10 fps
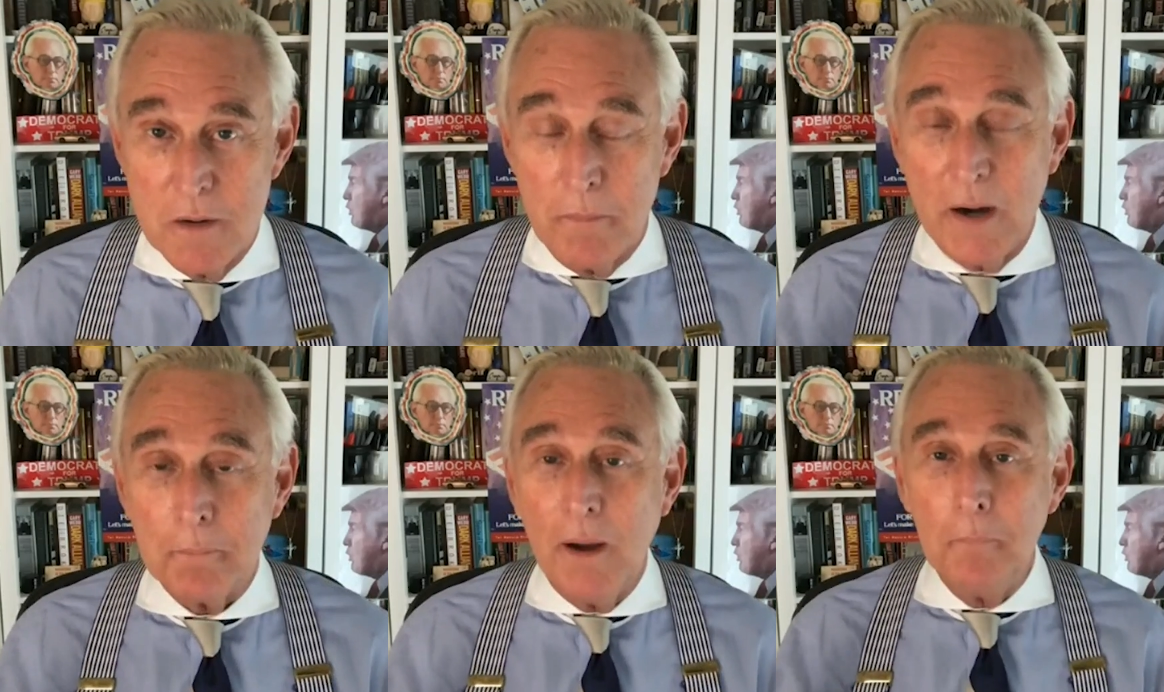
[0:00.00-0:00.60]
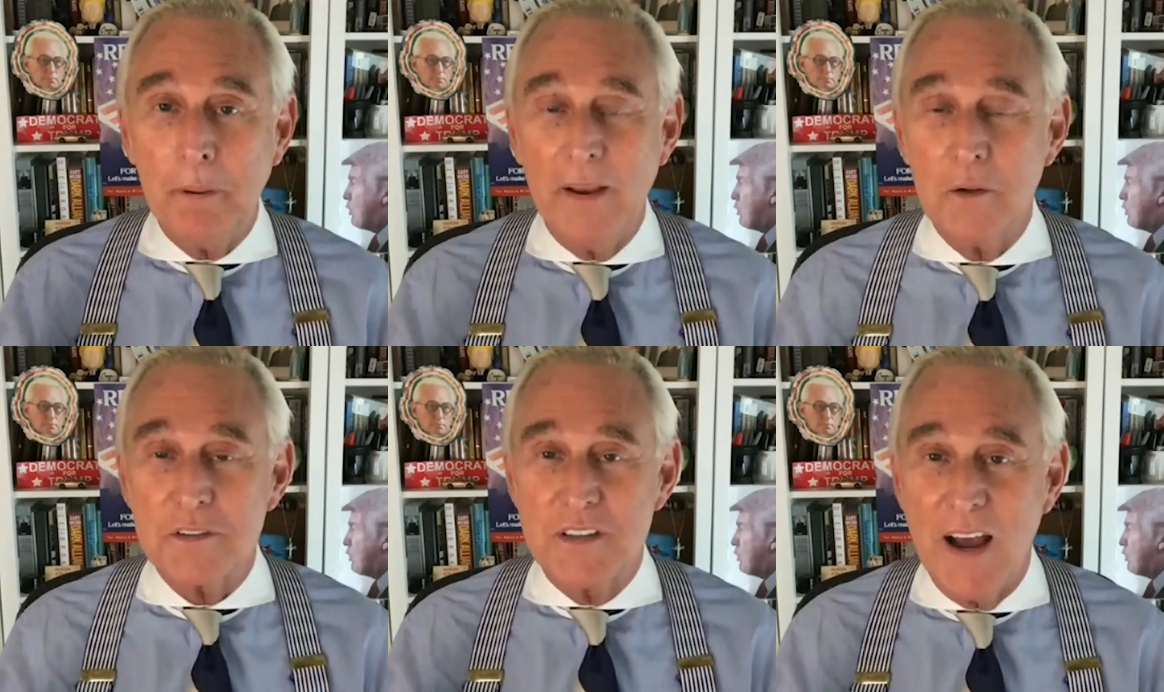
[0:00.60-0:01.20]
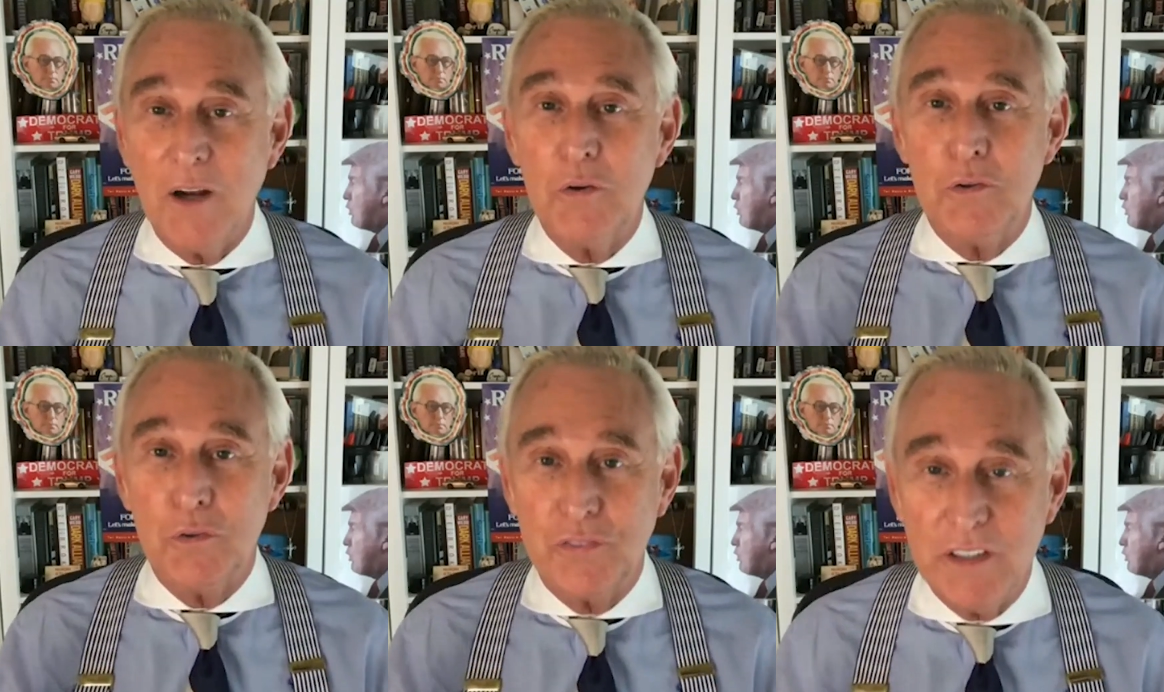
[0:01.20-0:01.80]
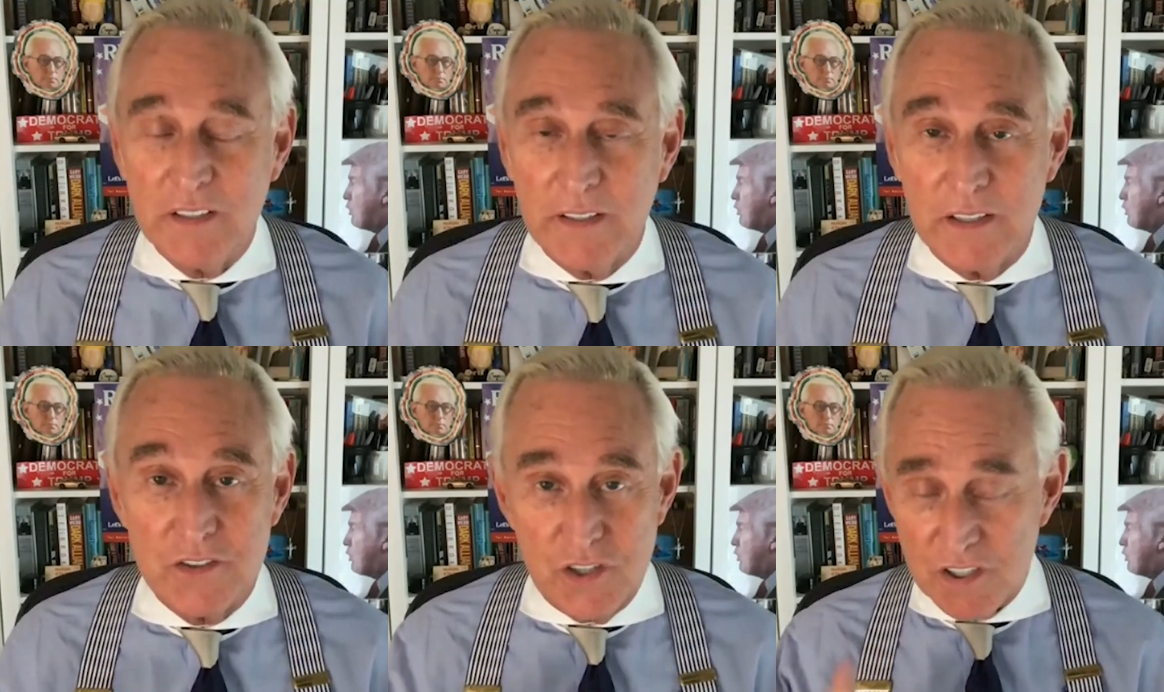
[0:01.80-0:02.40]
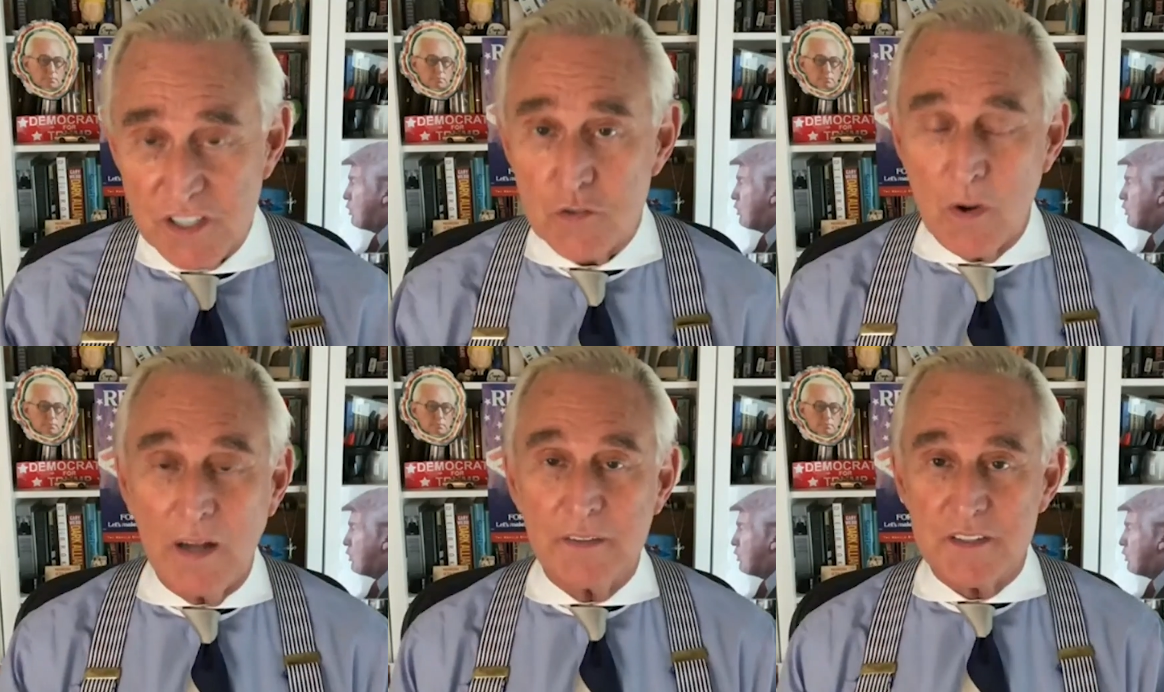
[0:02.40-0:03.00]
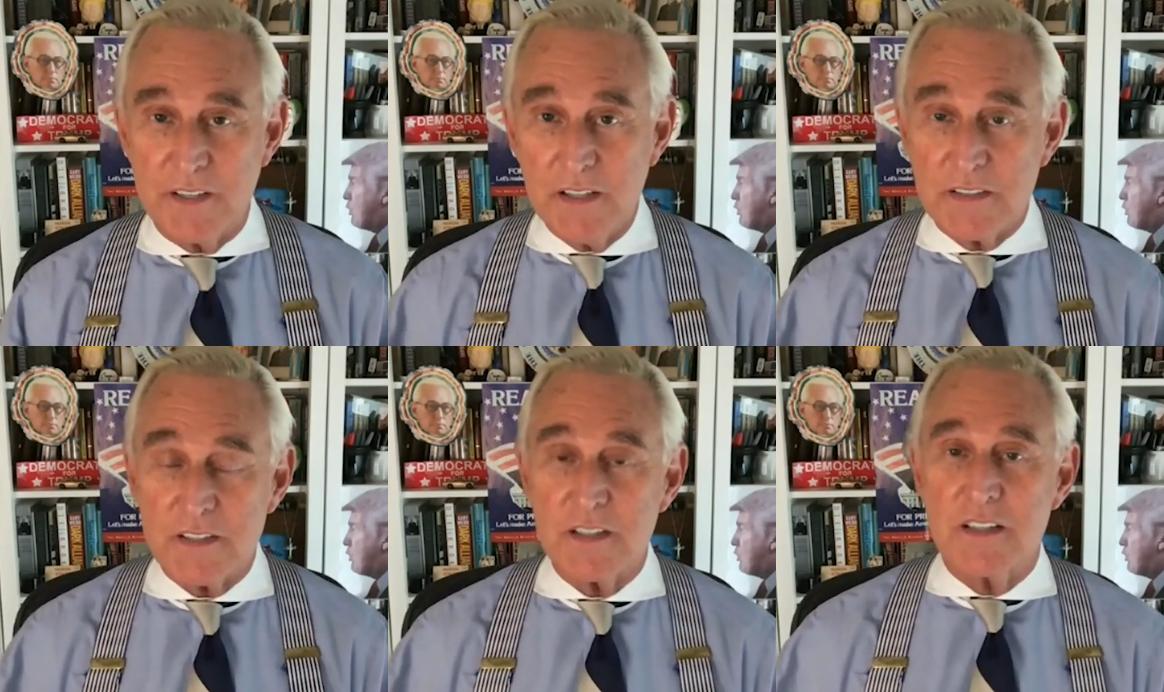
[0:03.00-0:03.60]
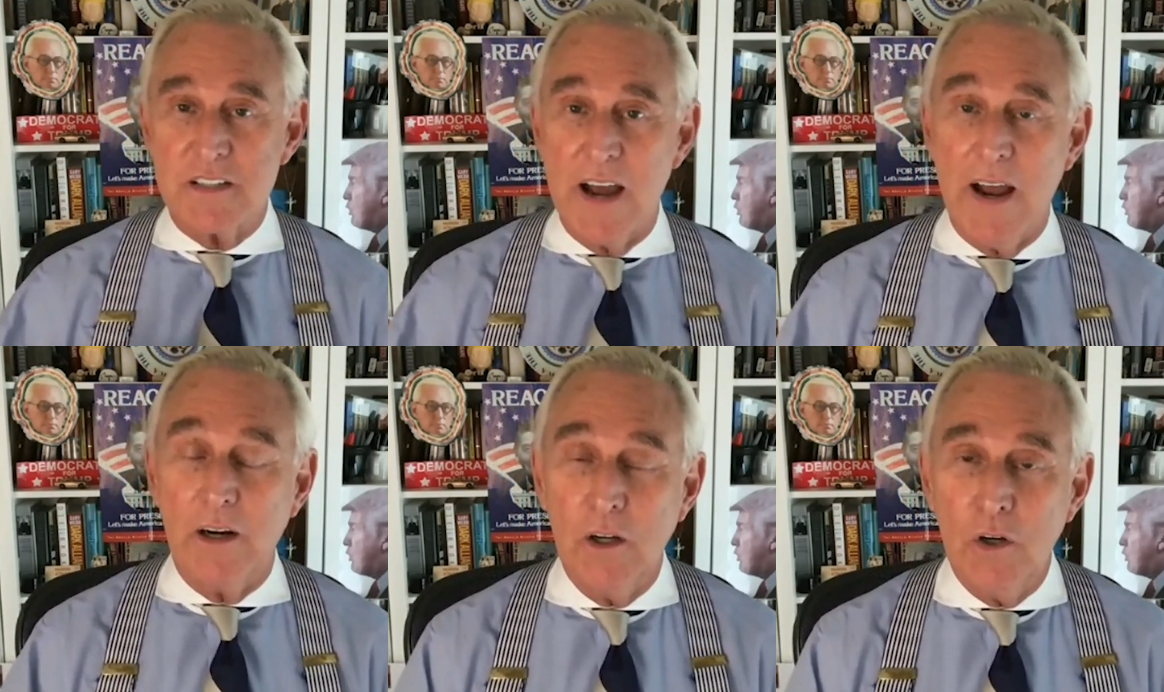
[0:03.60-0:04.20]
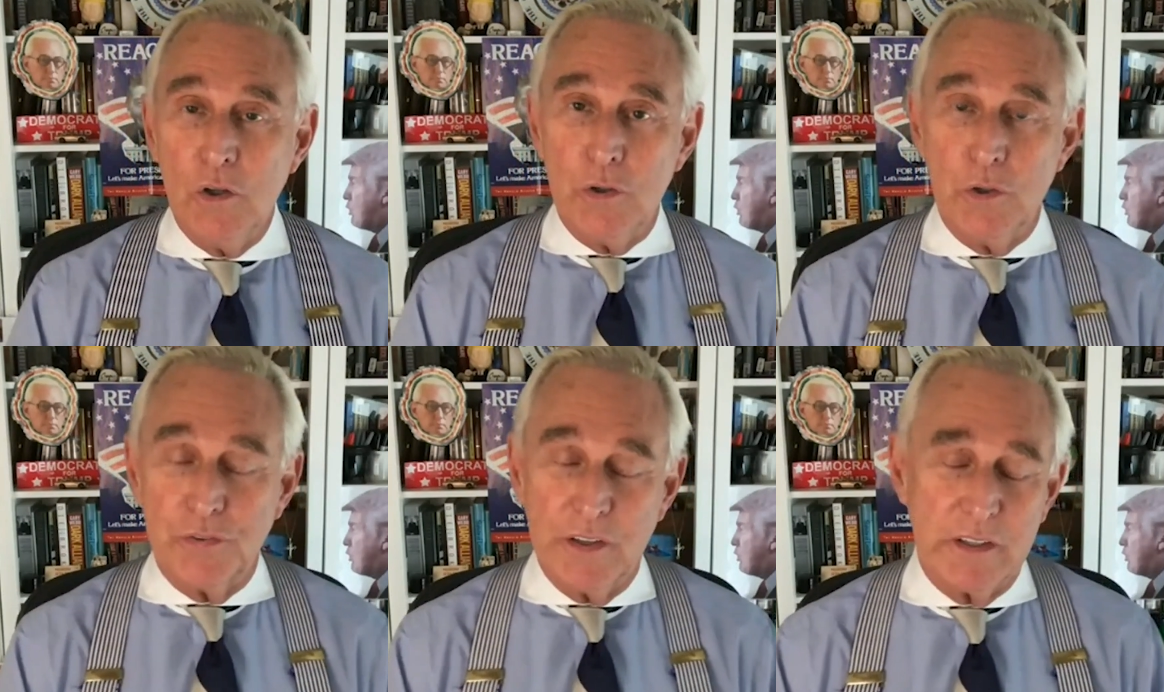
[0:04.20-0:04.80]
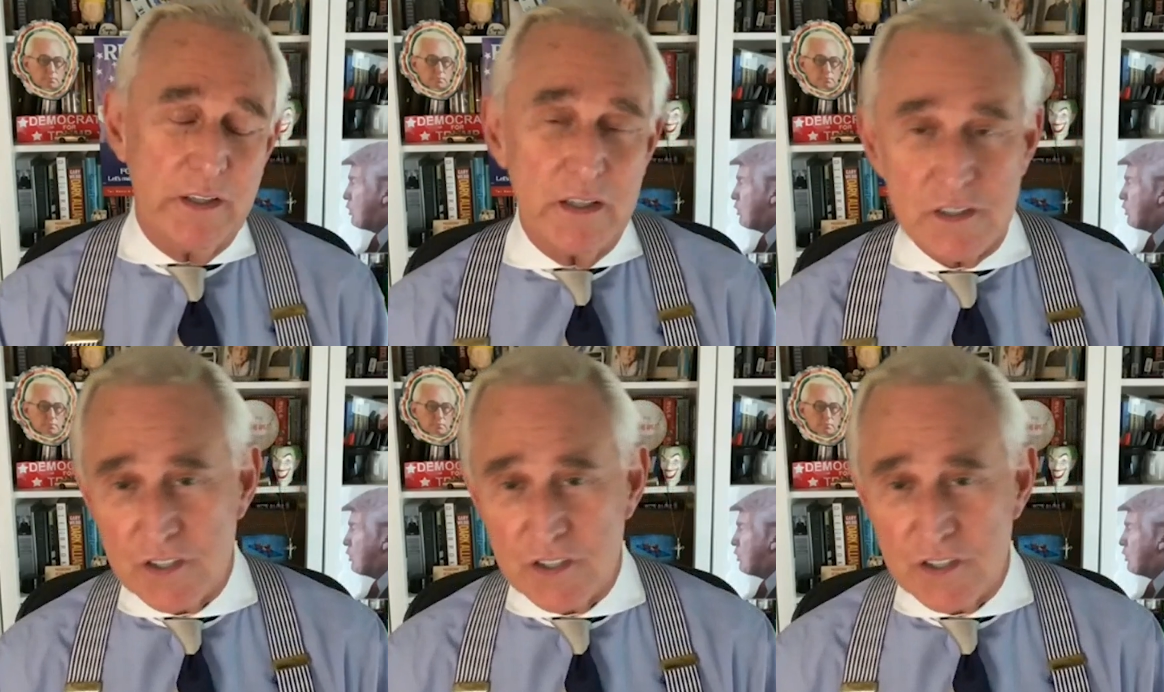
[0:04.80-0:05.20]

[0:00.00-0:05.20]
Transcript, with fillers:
Speaker 1: Mike mm Pompeo is not who you think he is, just as Ron DeSantis is not who you think he is.